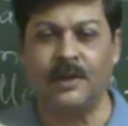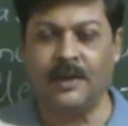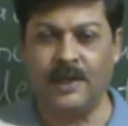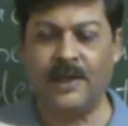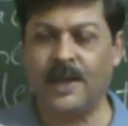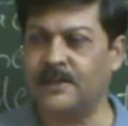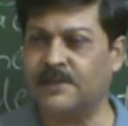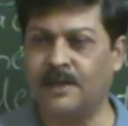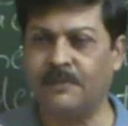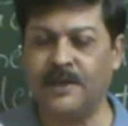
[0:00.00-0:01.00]
A
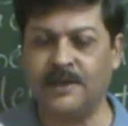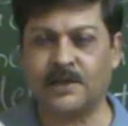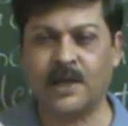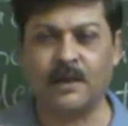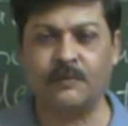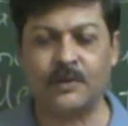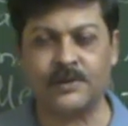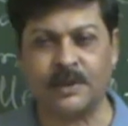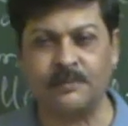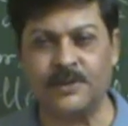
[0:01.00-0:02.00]
has given his car for
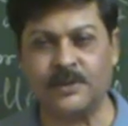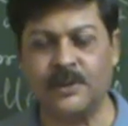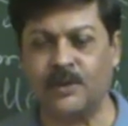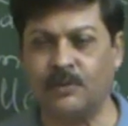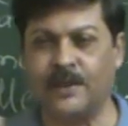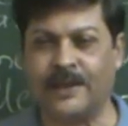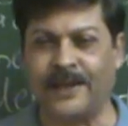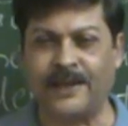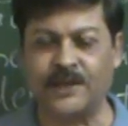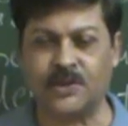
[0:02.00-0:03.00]
service to a
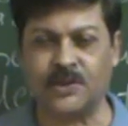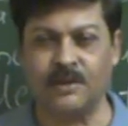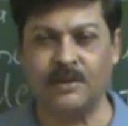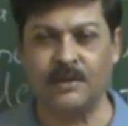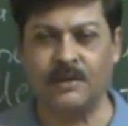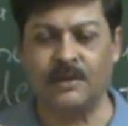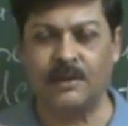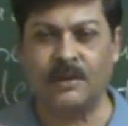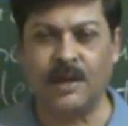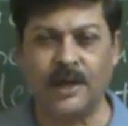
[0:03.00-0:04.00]
garage
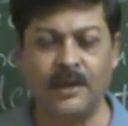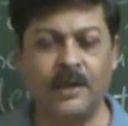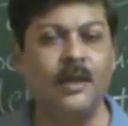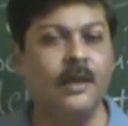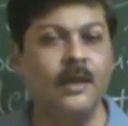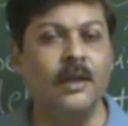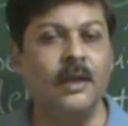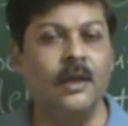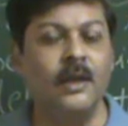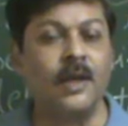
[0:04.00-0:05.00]
and
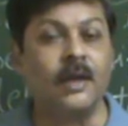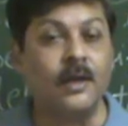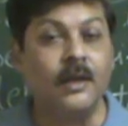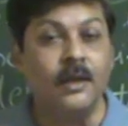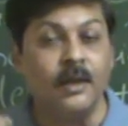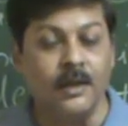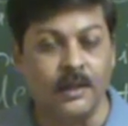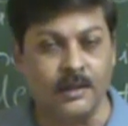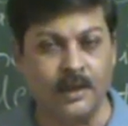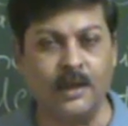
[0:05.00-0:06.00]
here
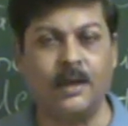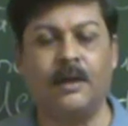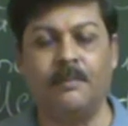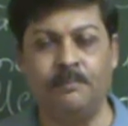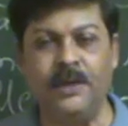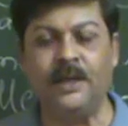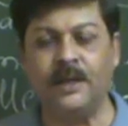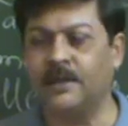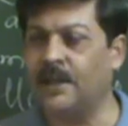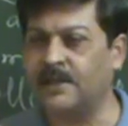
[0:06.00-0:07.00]
the
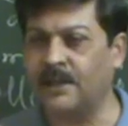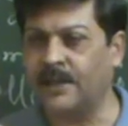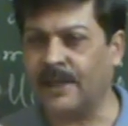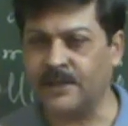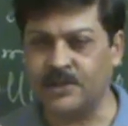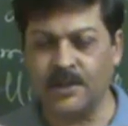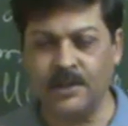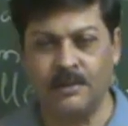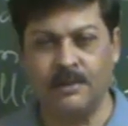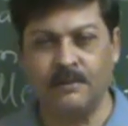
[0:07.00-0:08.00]
B, the
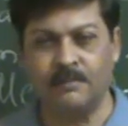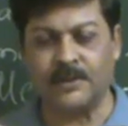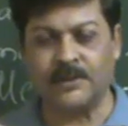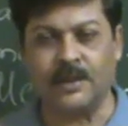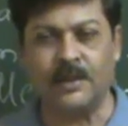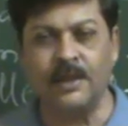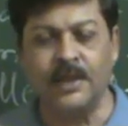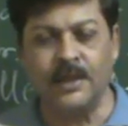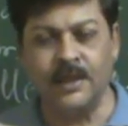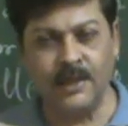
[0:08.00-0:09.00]
garage person,
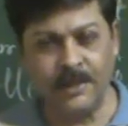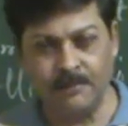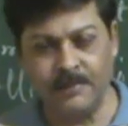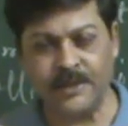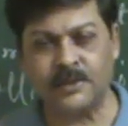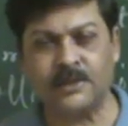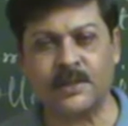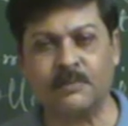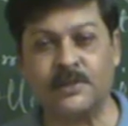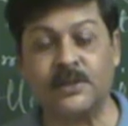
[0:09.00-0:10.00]
he makes the
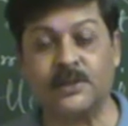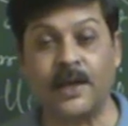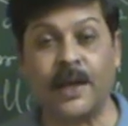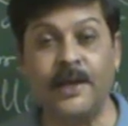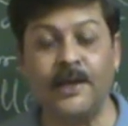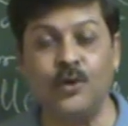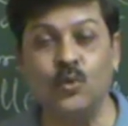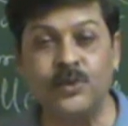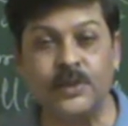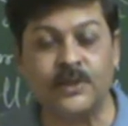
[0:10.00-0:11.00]
services and
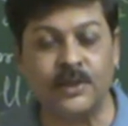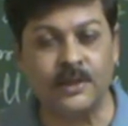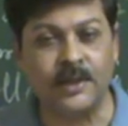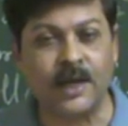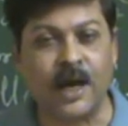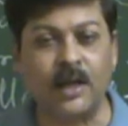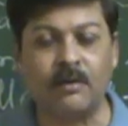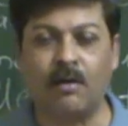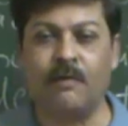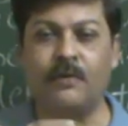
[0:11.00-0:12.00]
uses the
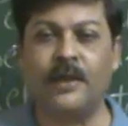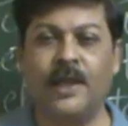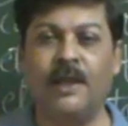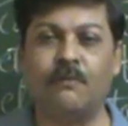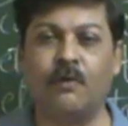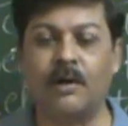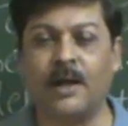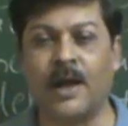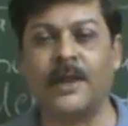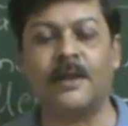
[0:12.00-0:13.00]
car of A
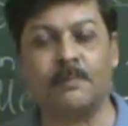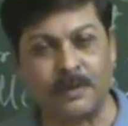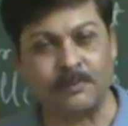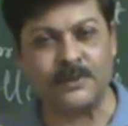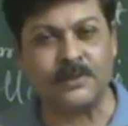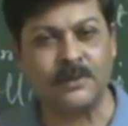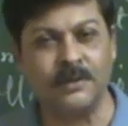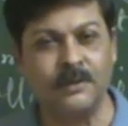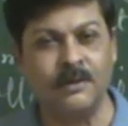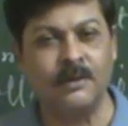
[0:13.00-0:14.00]
for higher purpose